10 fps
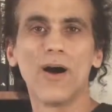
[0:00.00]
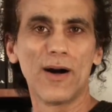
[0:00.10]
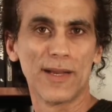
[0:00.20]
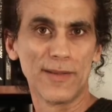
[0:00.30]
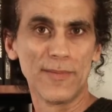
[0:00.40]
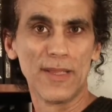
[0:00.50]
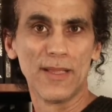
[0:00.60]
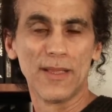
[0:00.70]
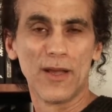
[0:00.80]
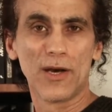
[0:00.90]
Hi,
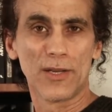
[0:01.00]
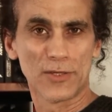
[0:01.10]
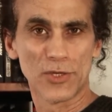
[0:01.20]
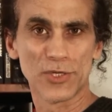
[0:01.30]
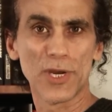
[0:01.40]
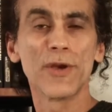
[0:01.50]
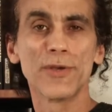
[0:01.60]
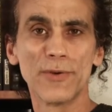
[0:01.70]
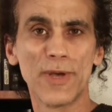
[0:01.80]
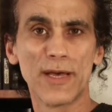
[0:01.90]
I'd like to show
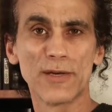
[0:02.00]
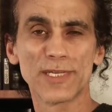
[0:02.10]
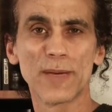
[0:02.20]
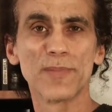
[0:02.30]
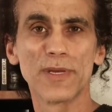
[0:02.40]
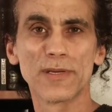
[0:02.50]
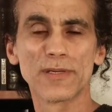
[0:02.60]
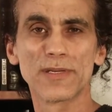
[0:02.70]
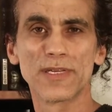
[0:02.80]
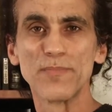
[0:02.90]
you how something
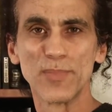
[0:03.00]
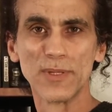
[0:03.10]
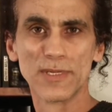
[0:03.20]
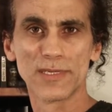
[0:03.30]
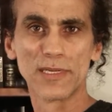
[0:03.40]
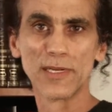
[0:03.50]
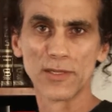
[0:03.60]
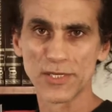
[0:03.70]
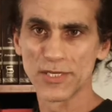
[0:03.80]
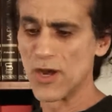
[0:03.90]
as simple as a
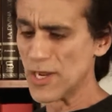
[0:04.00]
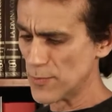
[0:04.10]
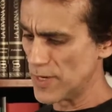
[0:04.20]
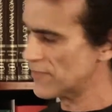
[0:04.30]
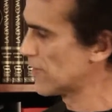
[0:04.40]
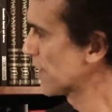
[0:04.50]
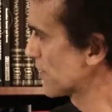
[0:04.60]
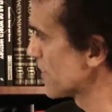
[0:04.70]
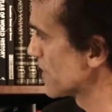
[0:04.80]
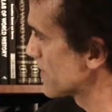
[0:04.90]
little sine wave
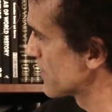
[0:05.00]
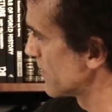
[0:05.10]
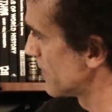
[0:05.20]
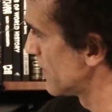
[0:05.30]
like this